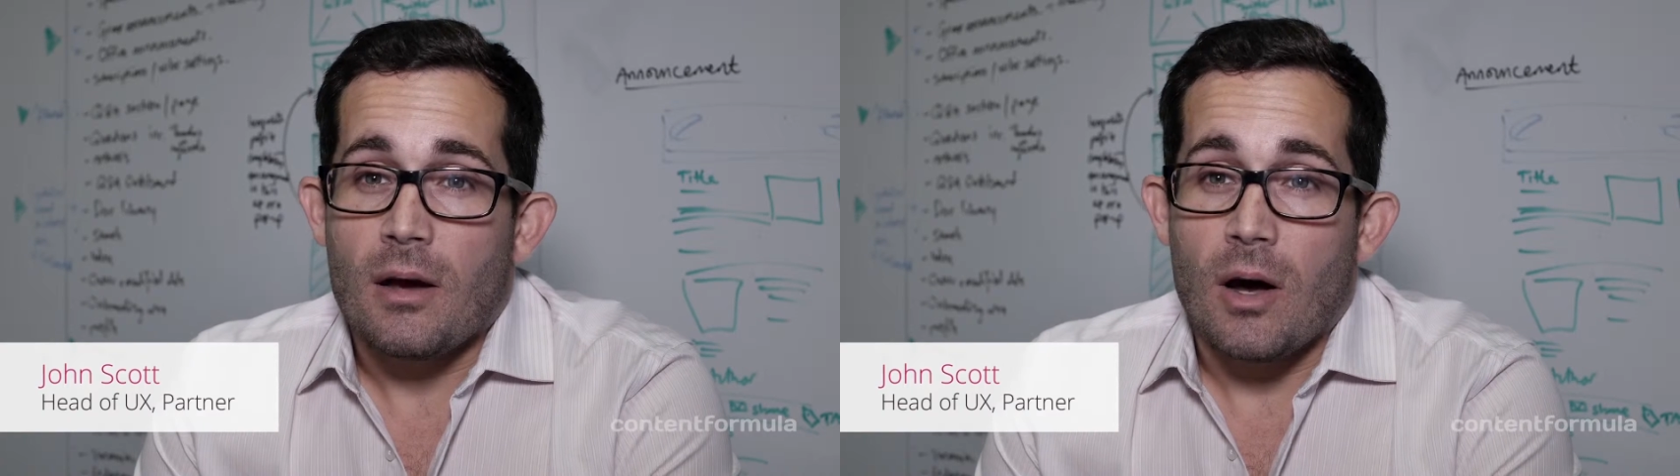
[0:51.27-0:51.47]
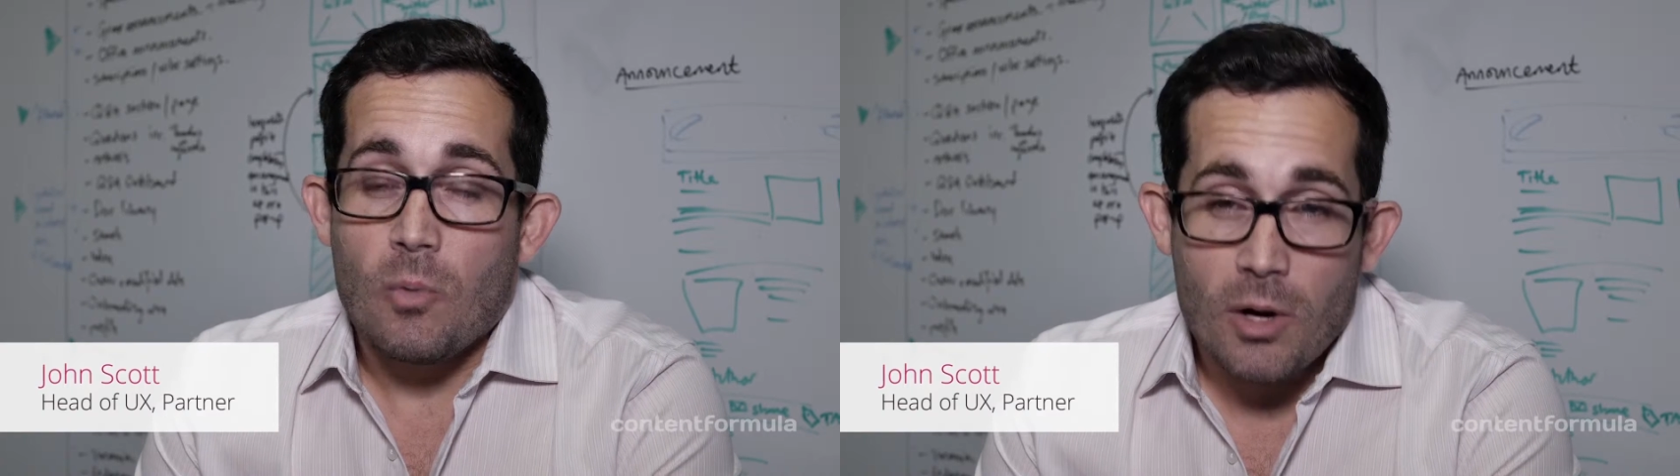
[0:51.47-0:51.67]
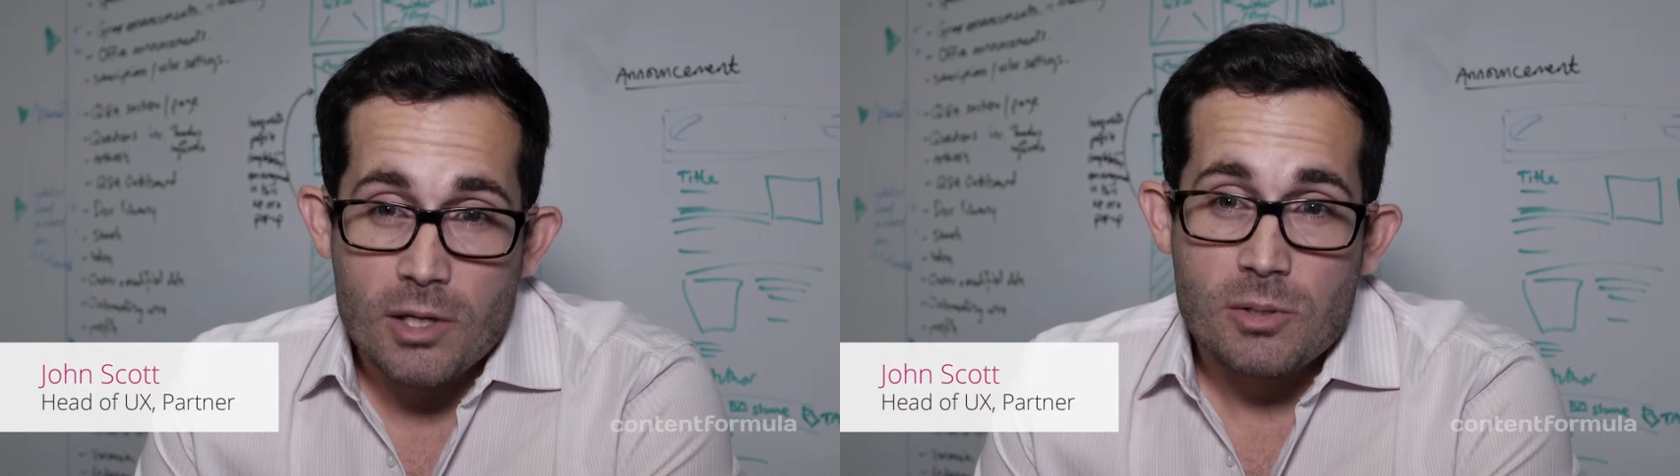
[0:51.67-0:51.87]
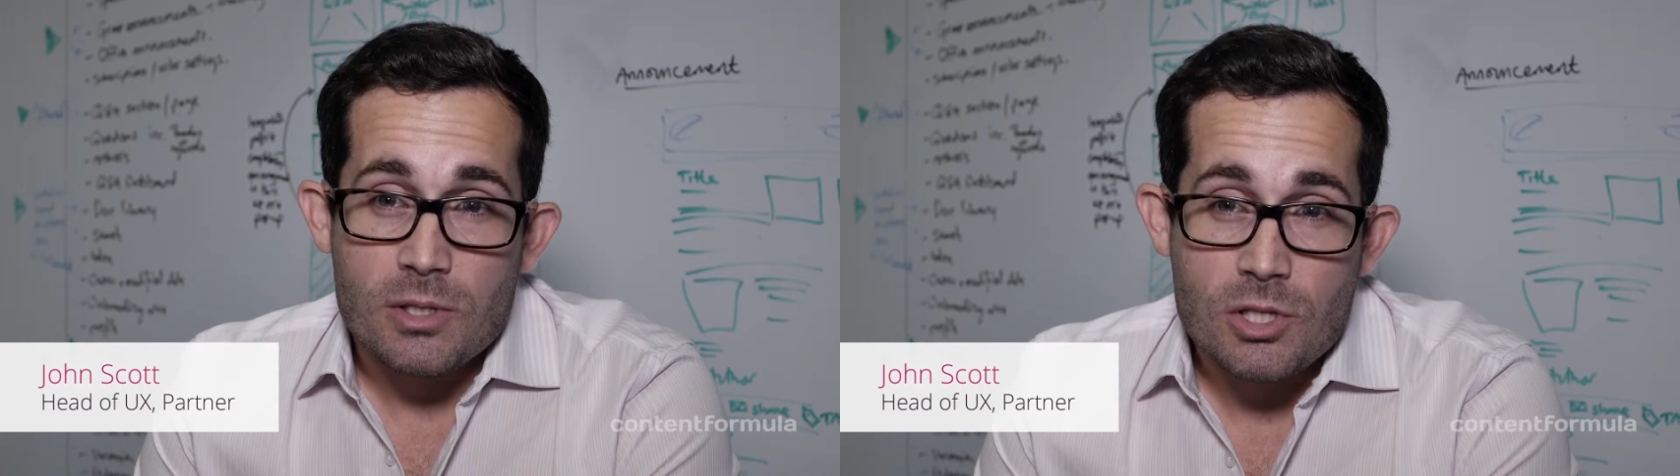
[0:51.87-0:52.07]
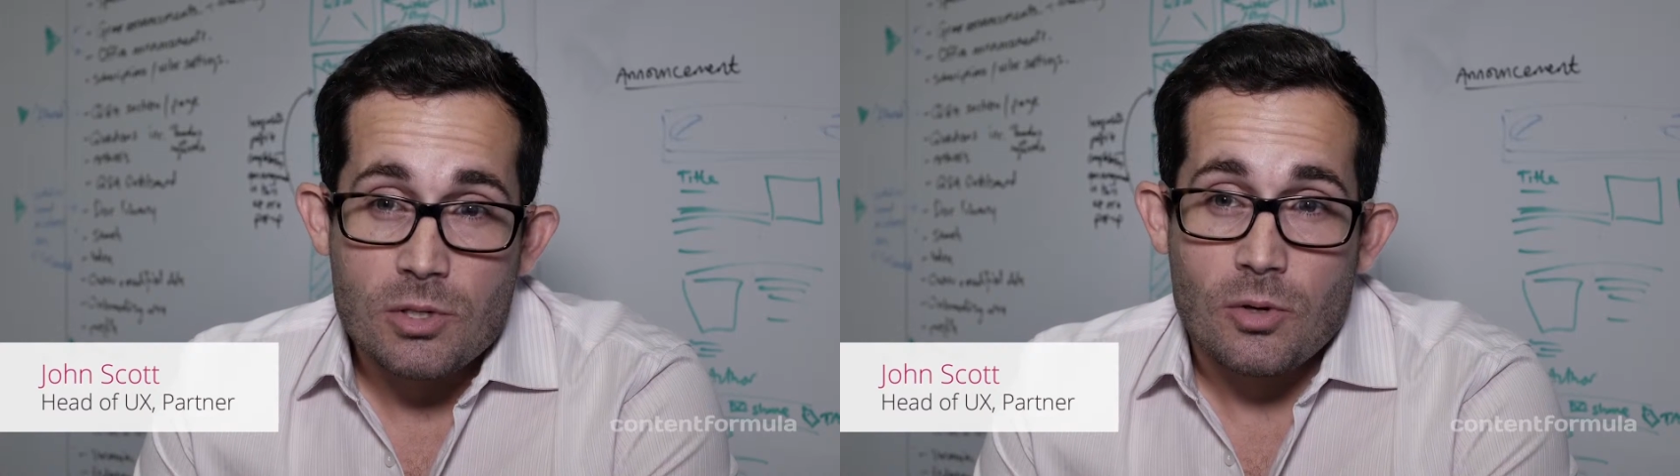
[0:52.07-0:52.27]
I work to
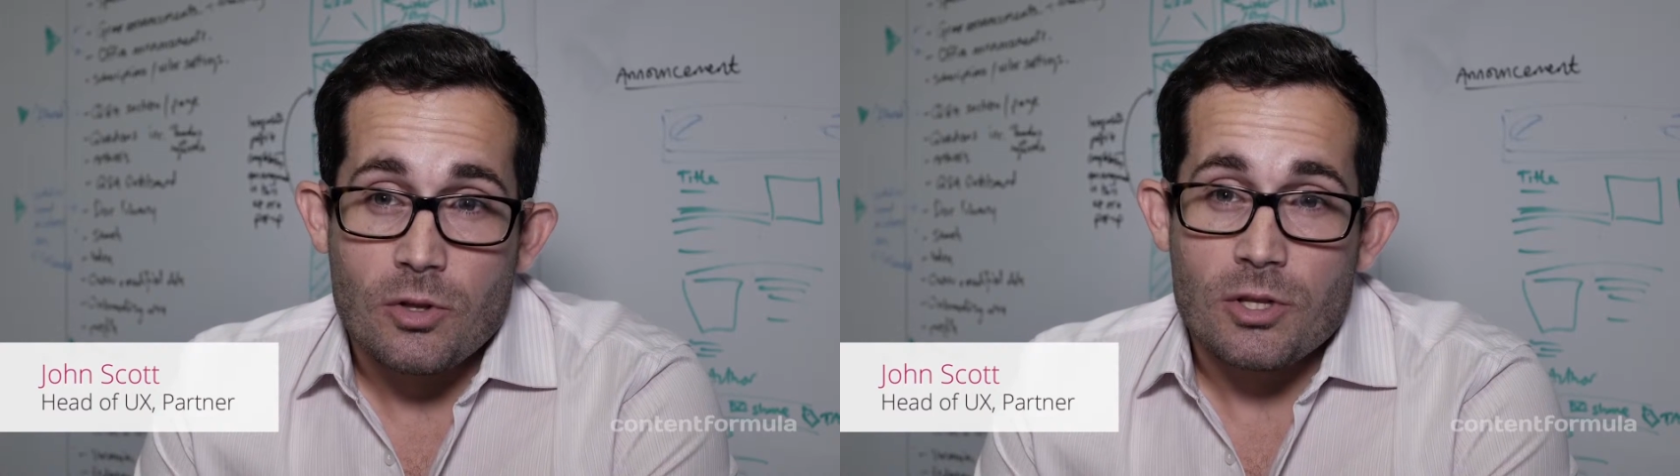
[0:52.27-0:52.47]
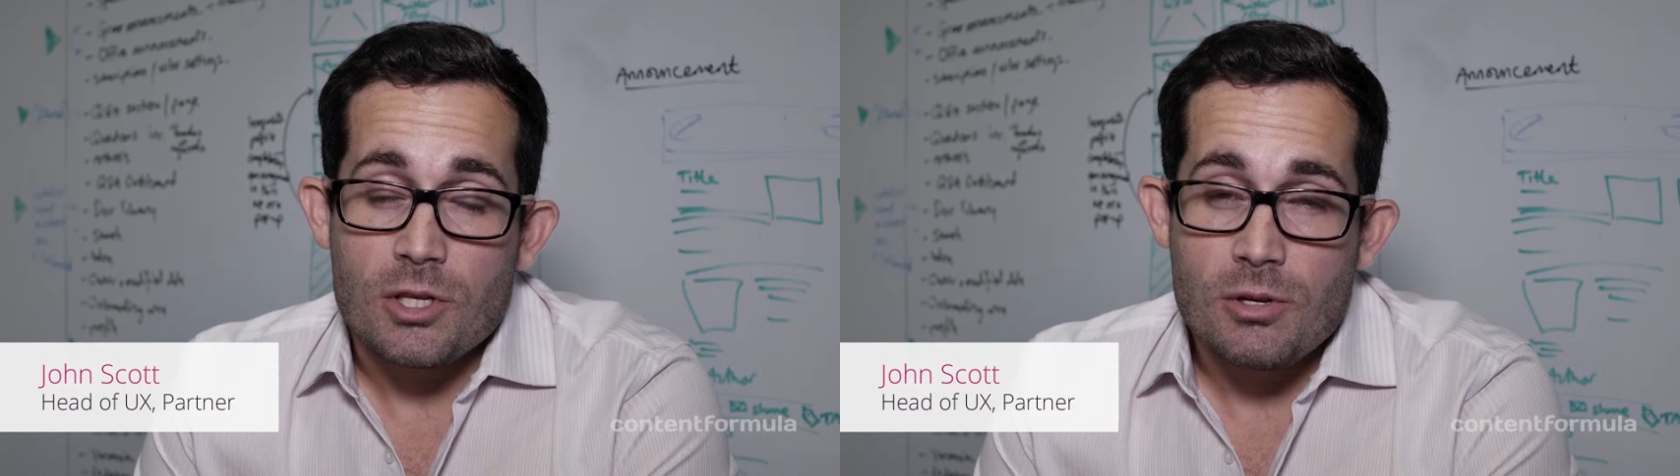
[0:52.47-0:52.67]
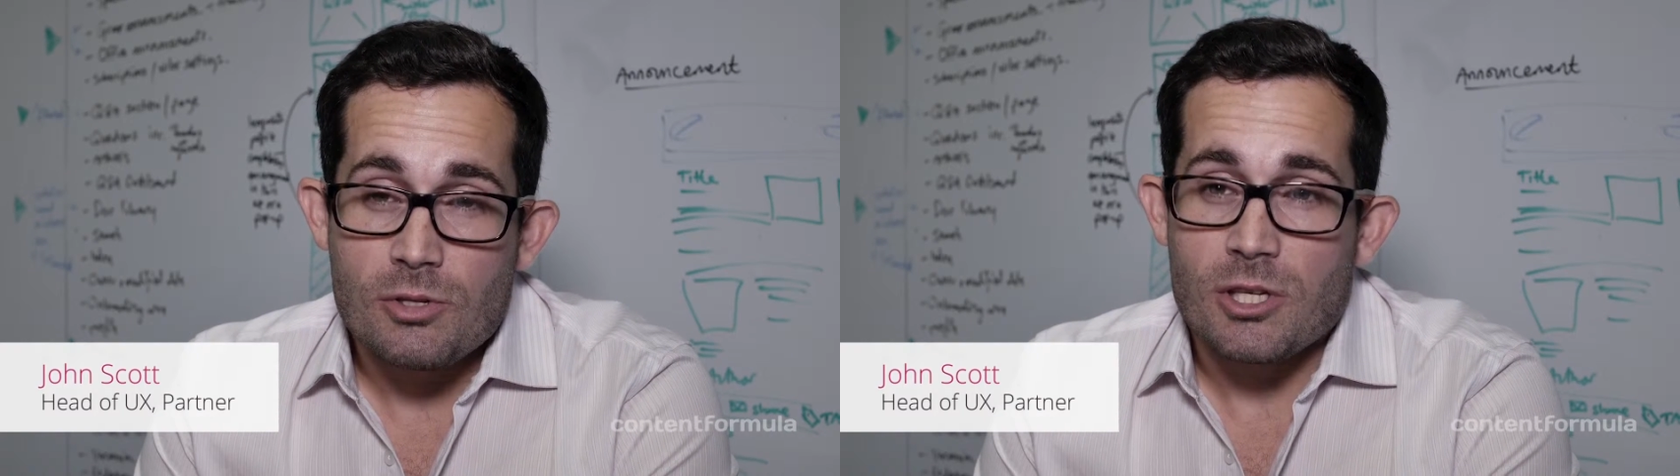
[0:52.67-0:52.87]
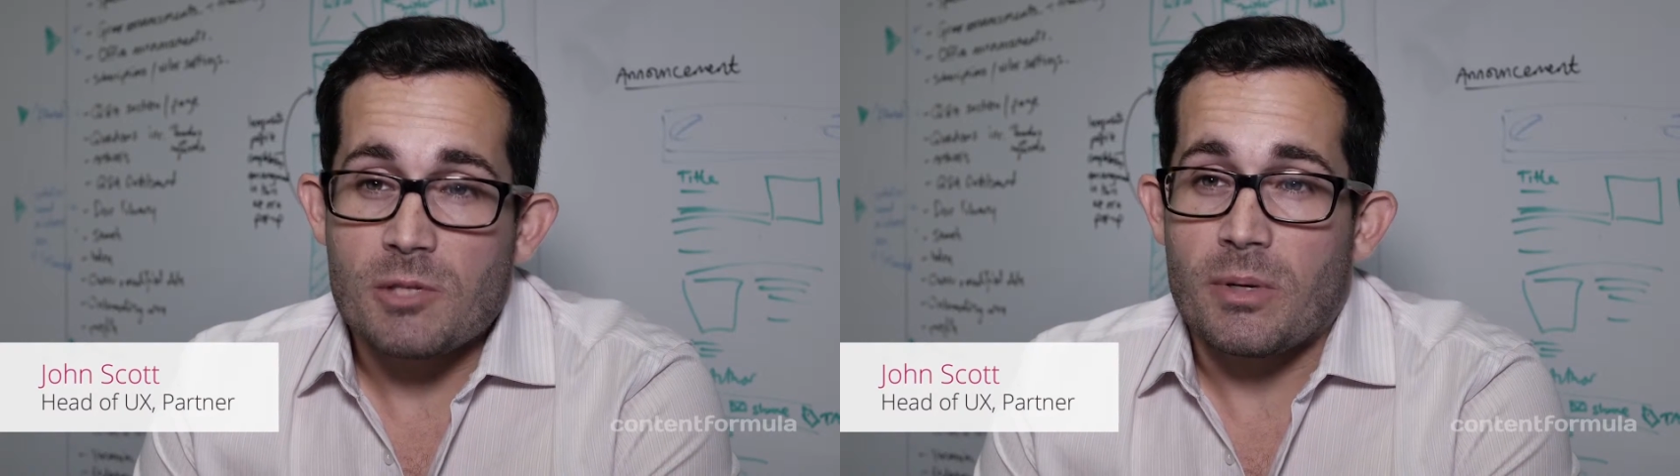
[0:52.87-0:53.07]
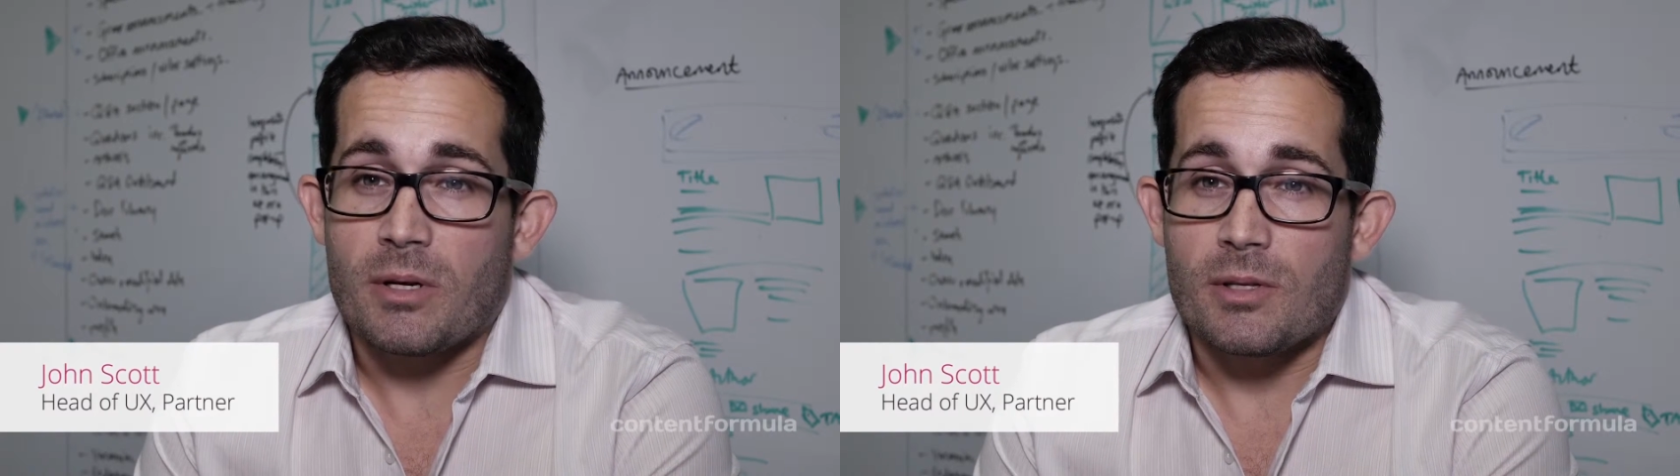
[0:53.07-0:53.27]
ensure that the user
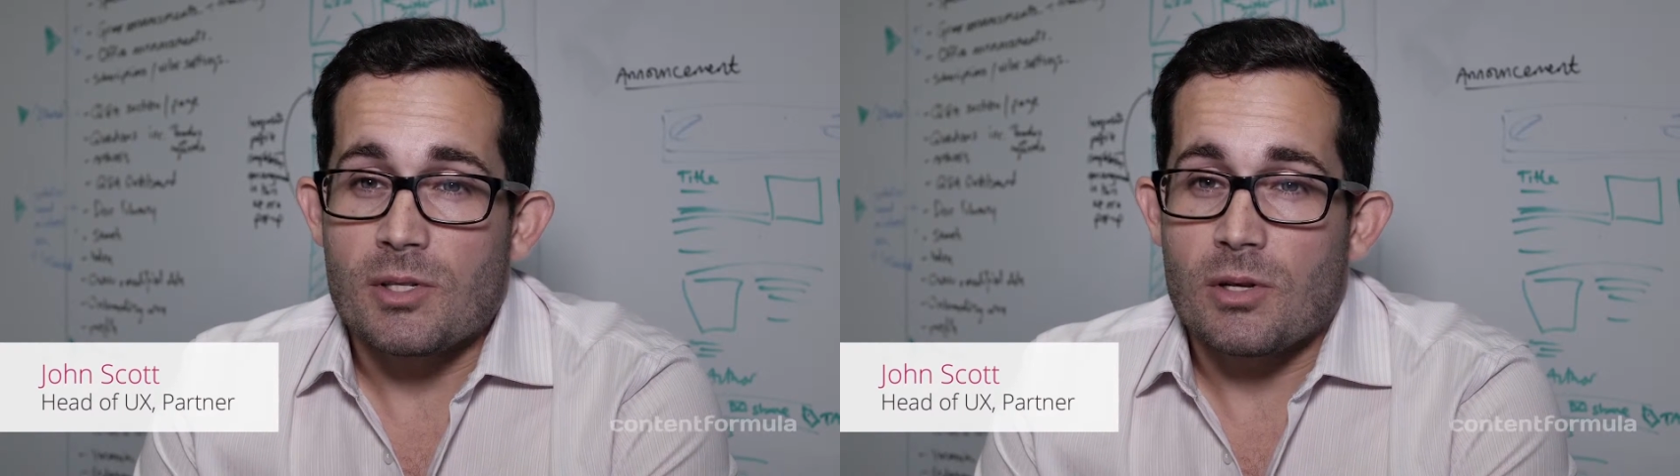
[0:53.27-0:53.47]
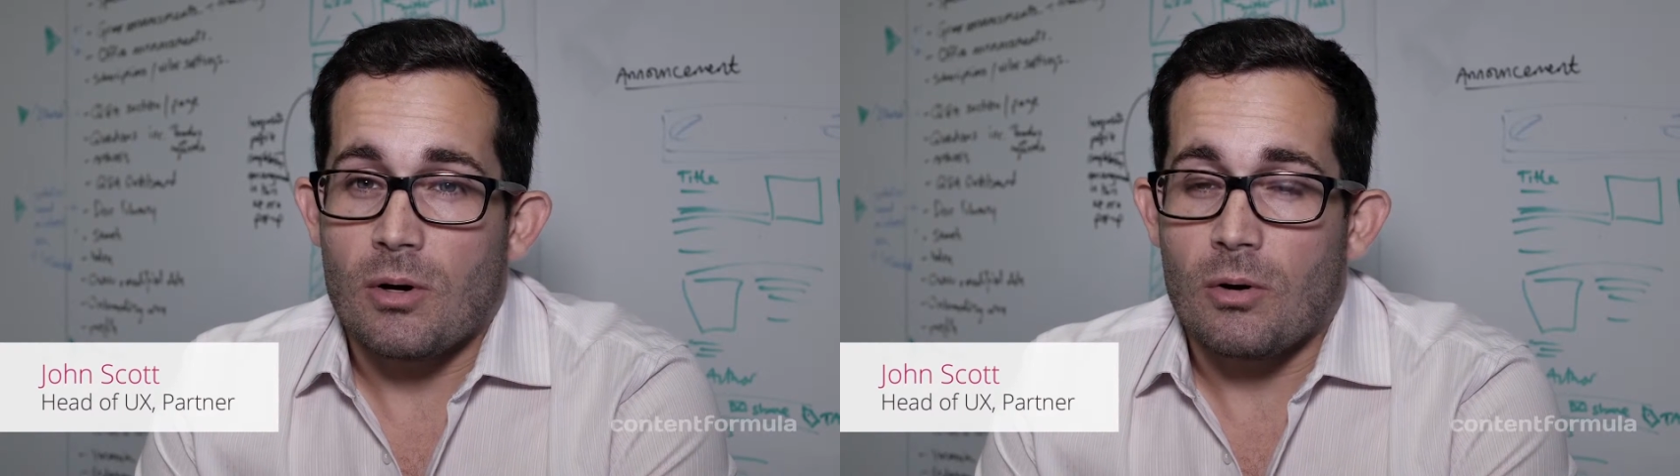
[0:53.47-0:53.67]
experience